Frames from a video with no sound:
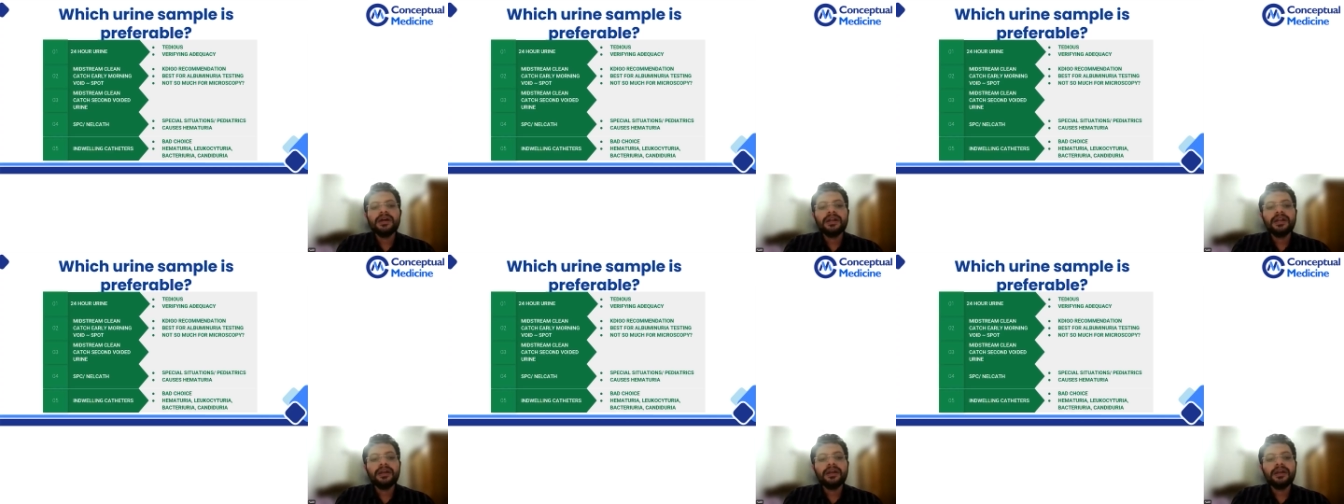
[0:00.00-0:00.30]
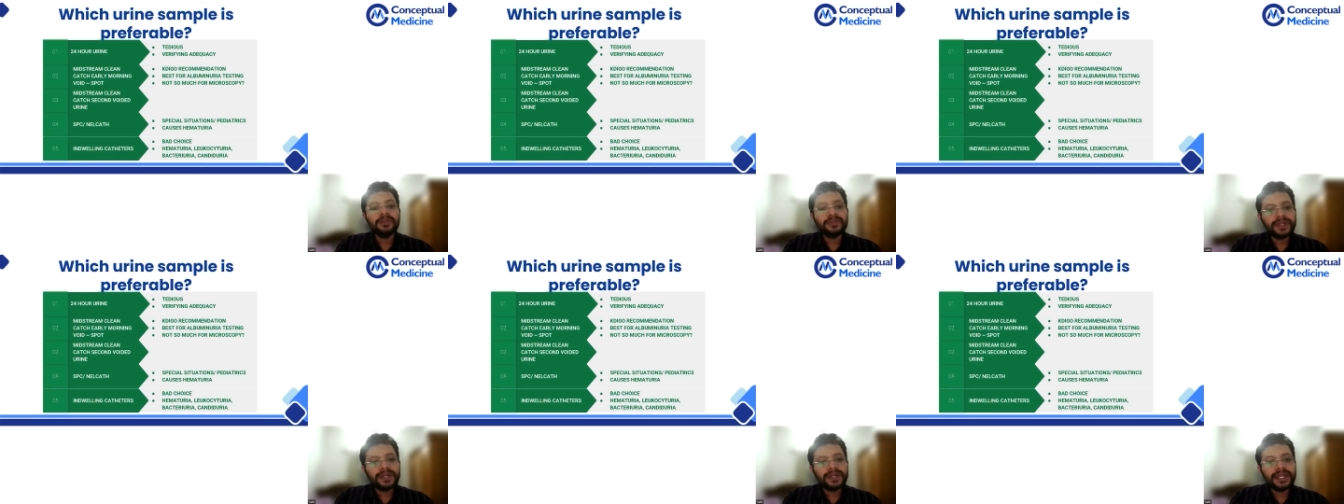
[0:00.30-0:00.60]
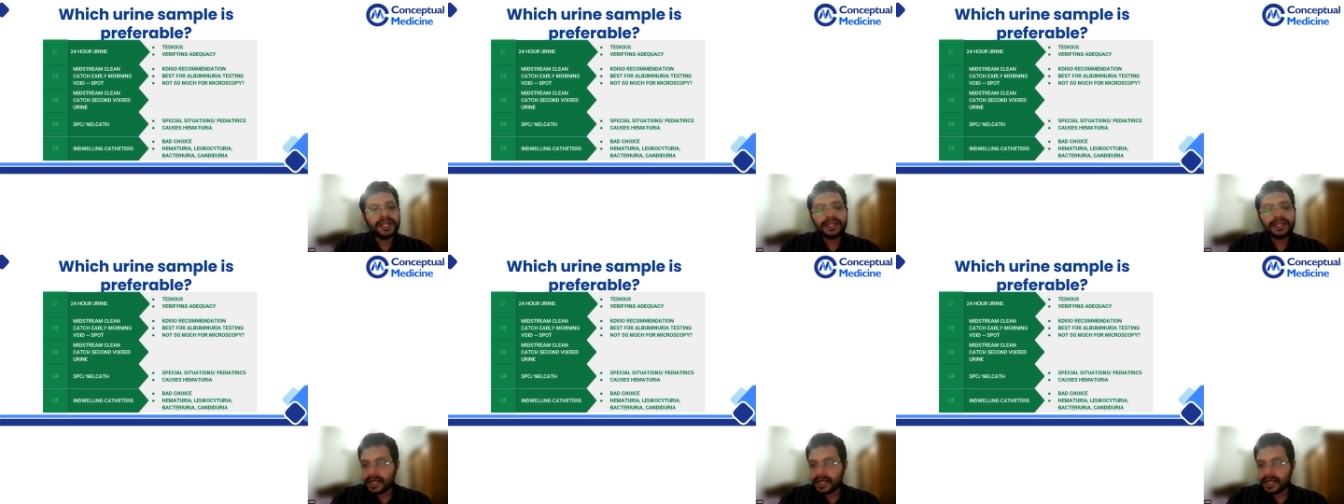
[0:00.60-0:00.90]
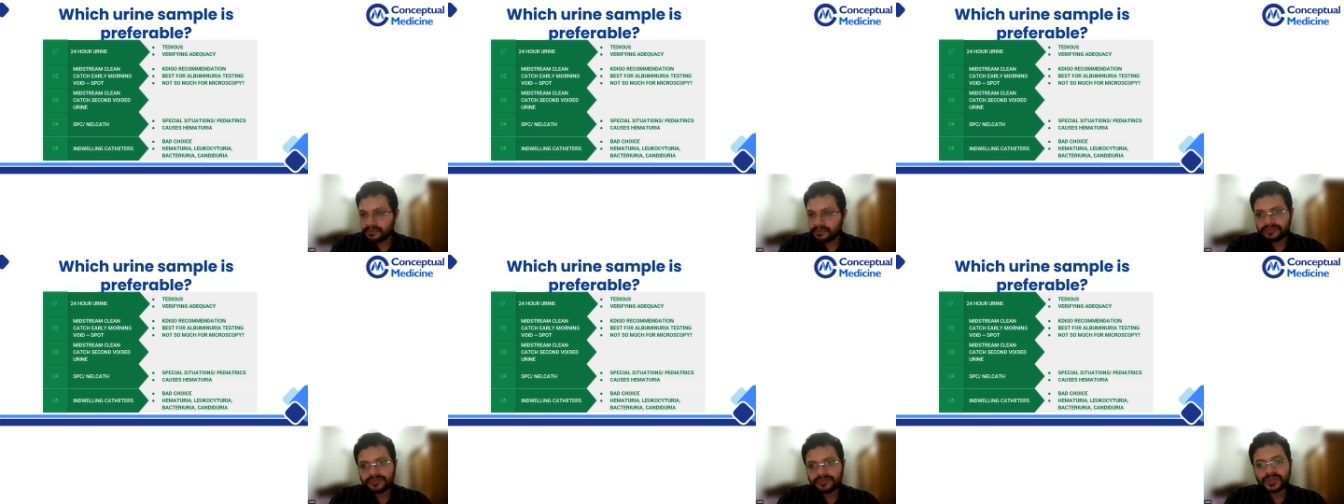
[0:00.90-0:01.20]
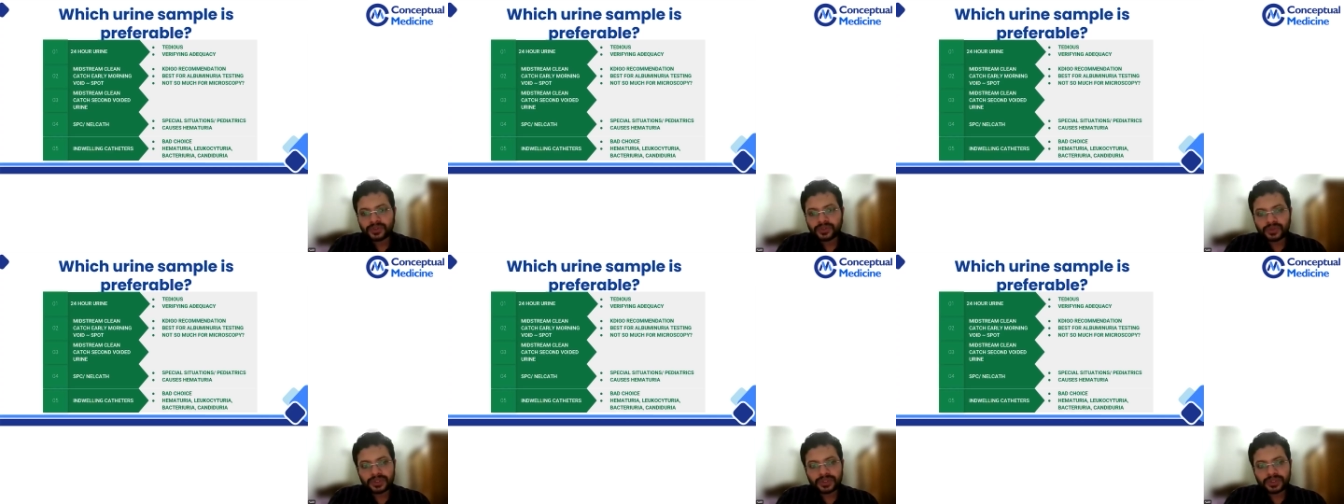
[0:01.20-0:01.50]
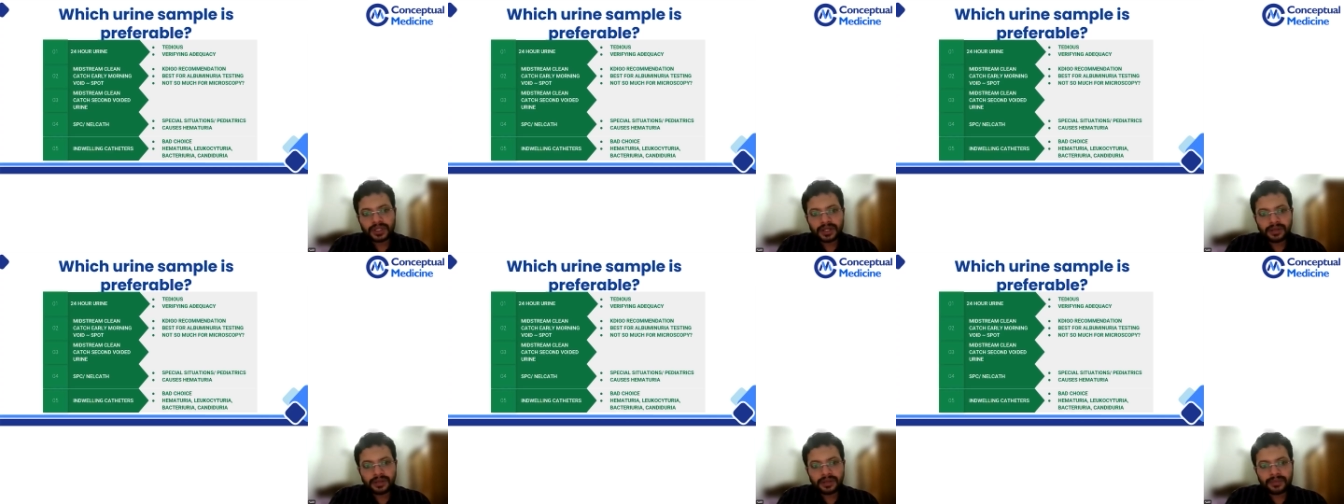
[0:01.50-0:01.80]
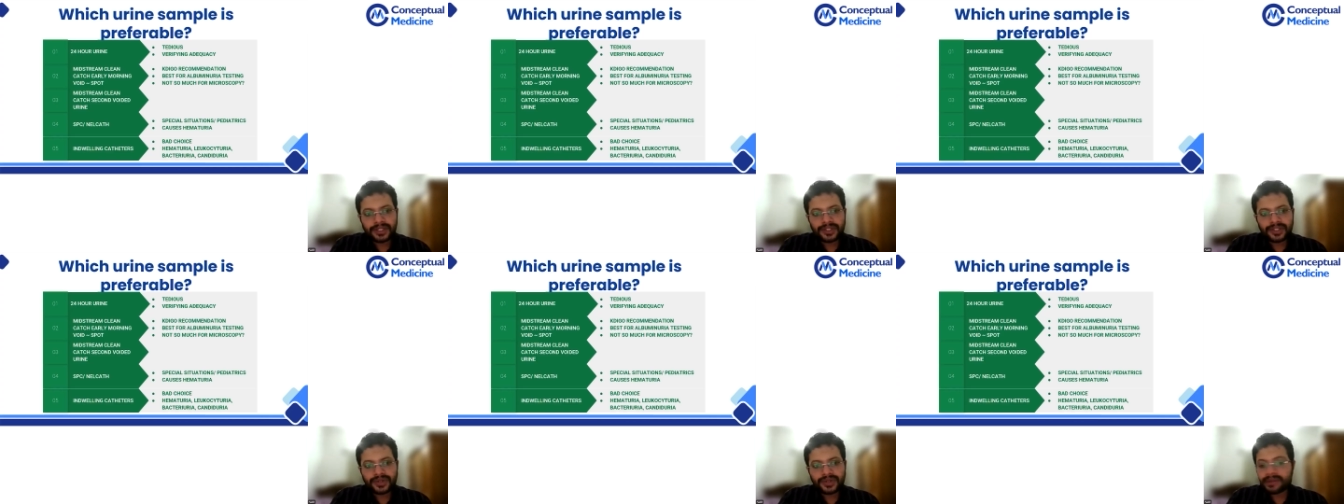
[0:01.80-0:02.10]
Number three, yeah. So the
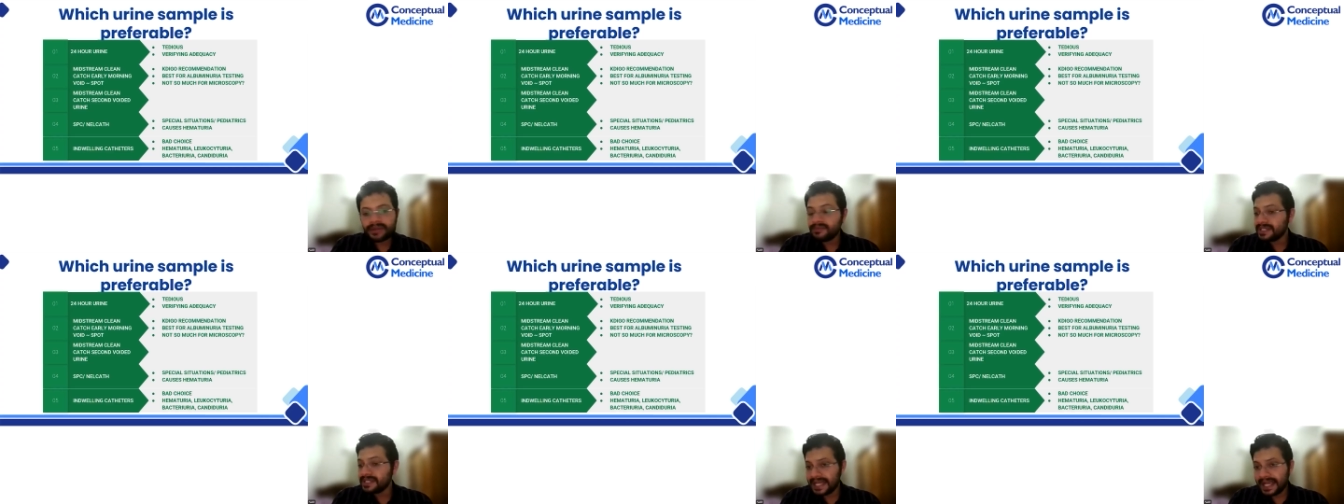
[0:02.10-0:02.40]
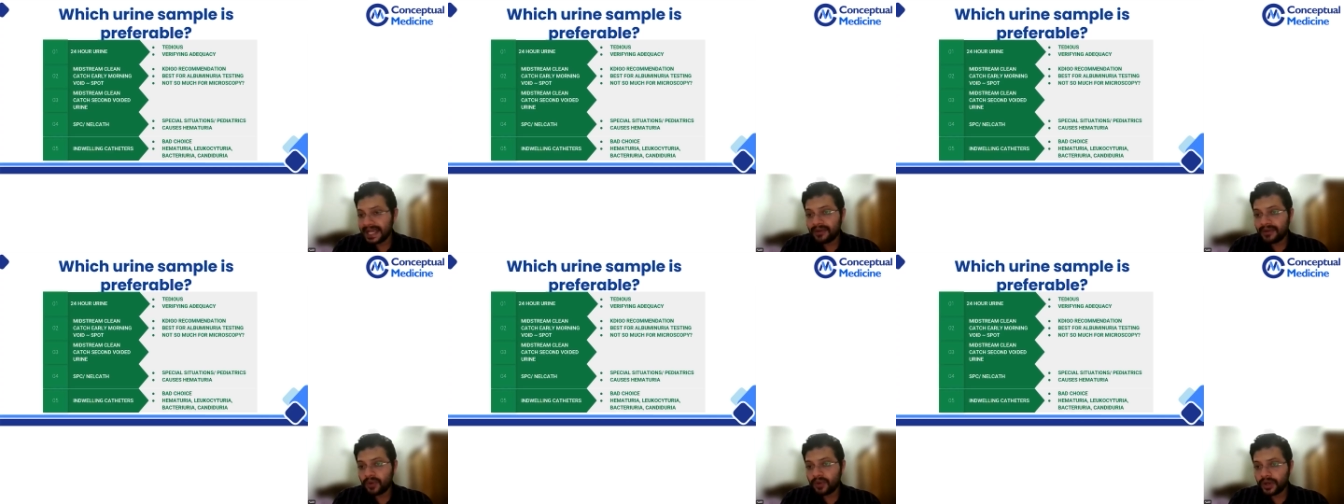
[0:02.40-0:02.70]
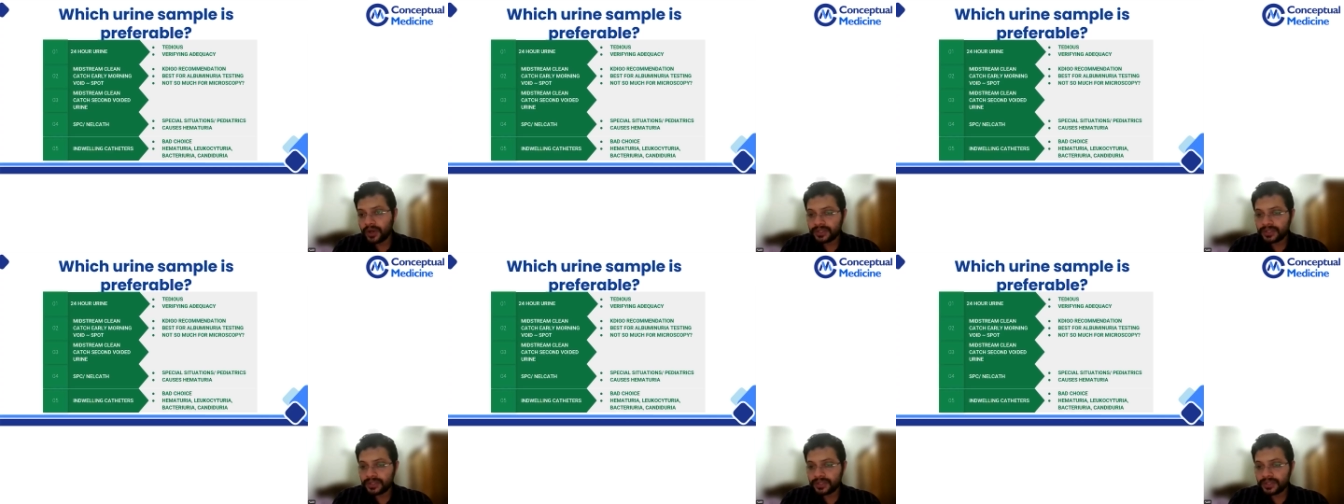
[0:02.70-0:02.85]
midstream second void urine,